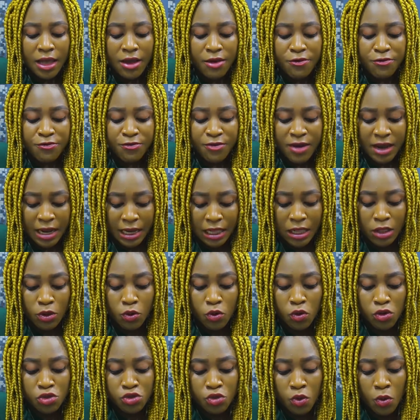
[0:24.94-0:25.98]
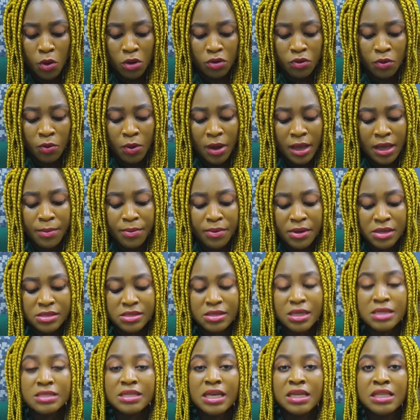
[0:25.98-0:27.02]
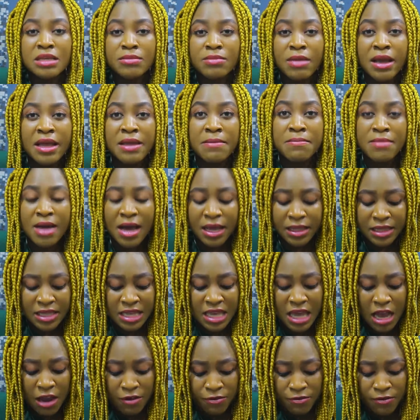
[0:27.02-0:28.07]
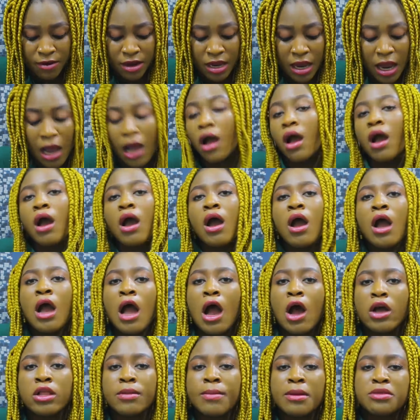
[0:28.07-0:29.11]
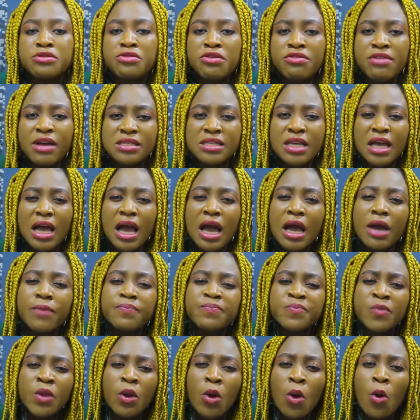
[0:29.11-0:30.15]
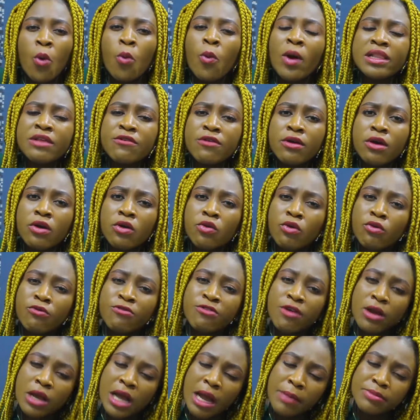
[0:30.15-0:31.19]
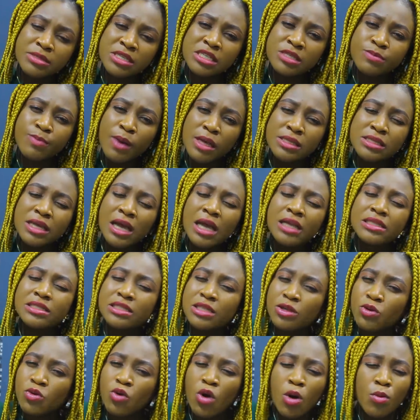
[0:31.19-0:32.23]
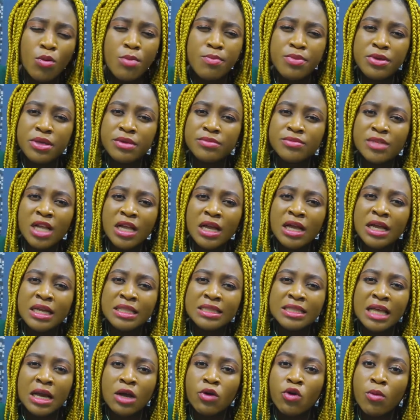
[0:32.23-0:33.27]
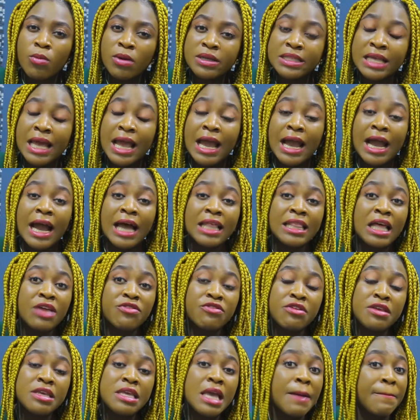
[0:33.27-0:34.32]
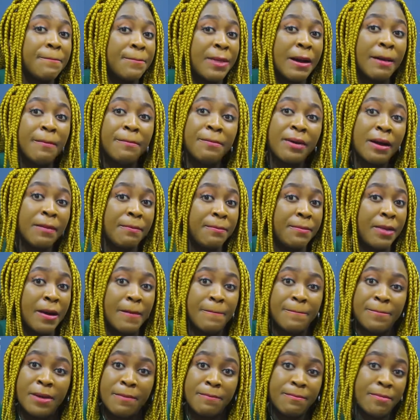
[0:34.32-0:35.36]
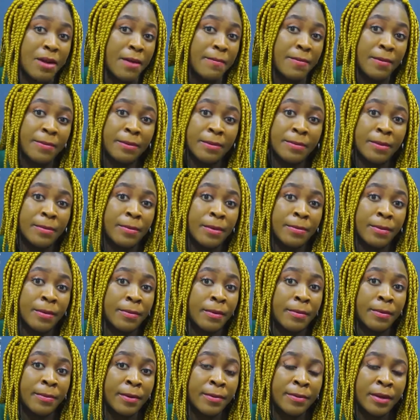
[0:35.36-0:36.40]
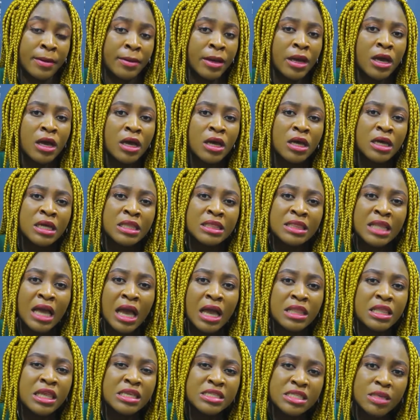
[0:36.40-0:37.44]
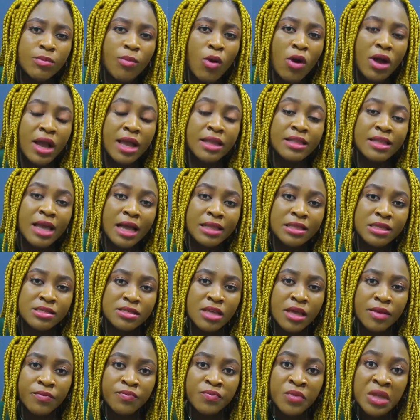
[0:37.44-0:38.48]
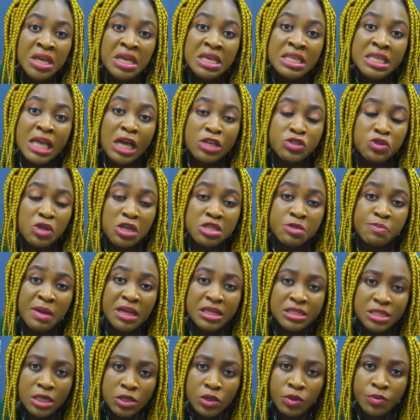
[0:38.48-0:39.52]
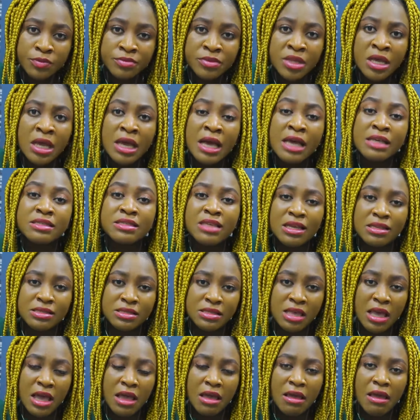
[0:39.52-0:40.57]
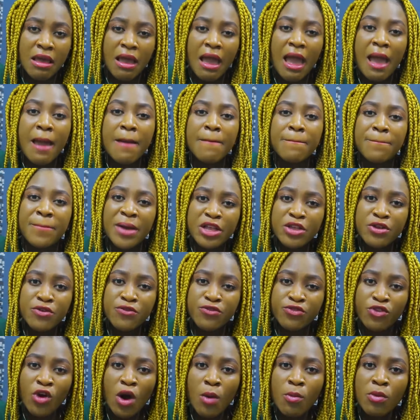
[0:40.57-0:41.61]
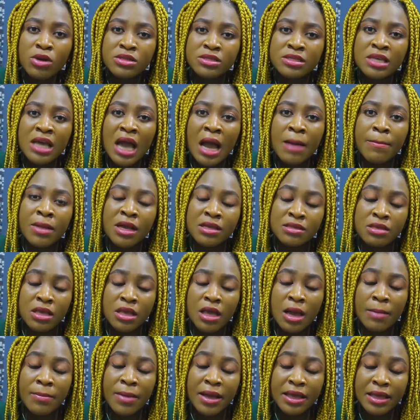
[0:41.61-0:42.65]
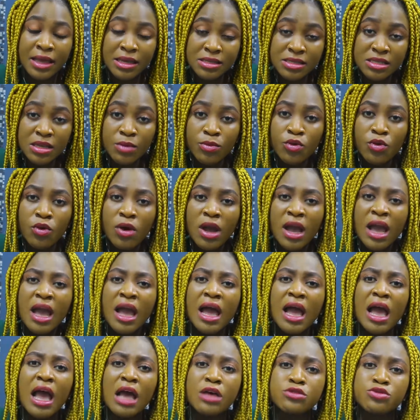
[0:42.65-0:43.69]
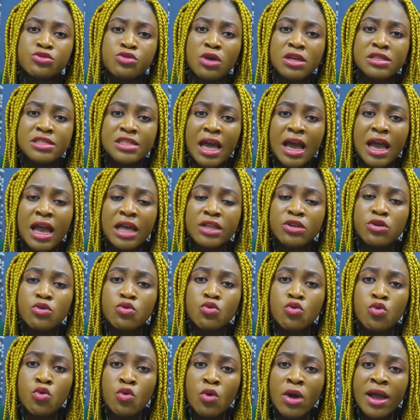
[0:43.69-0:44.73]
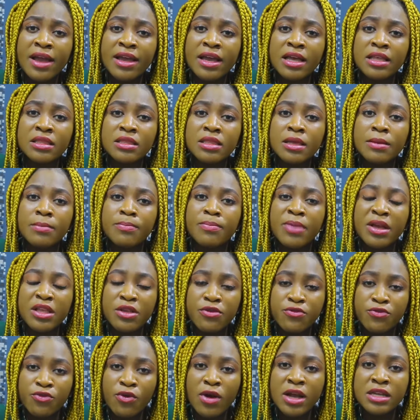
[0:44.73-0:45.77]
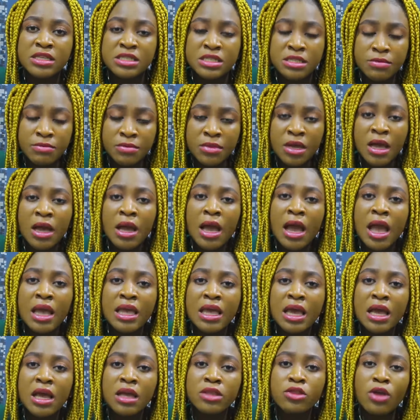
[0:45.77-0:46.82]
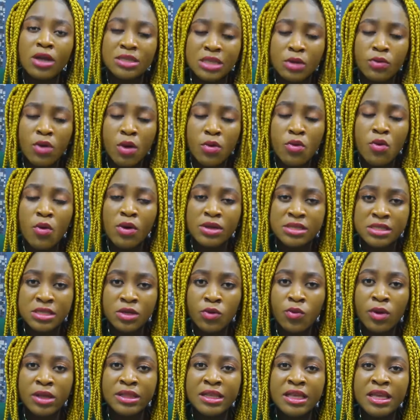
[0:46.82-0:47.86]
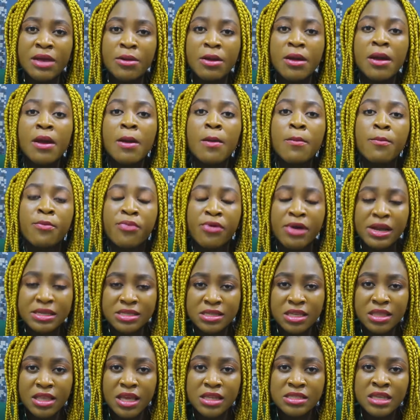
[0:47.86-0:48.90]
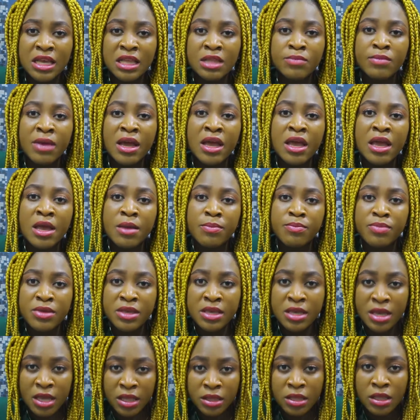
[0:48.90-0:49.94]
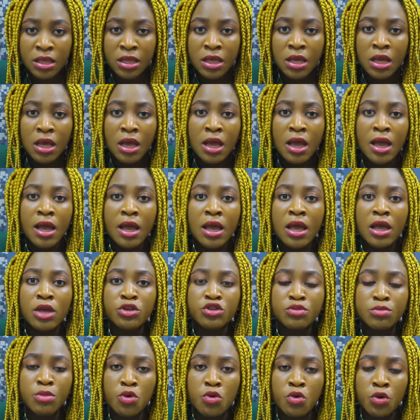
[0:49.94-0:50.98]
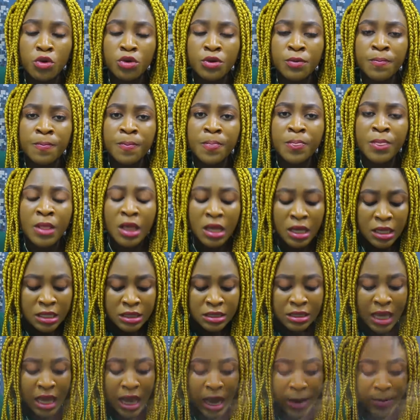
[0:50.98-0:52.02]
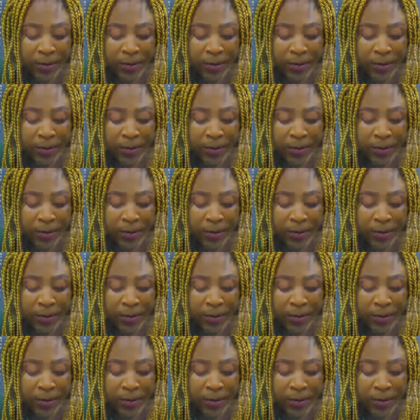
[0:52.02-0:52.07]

Franklin Kujo wono eye president edema imani africa adebeto dwa se ah wono captain smart edin komo bi na nkomo ne ha na dwen ye pa pa pa pa pa pa pa pa pa pa pa pa pa pa na nye se mo kenya ne se ya suspending him e san se empanyimfo o moti ade aban kesemu e soja e de gu e ne empanyimfo atim e ye Dr. Kwaku otin wani ye president edma ABN e jumeko no na